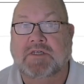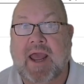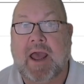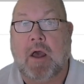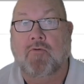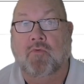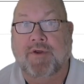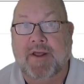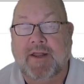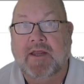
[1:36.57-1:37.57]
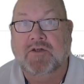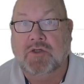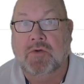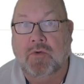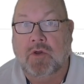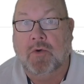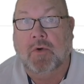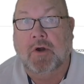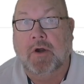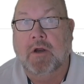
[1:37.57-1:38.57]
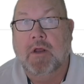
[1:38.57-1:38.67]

down really to your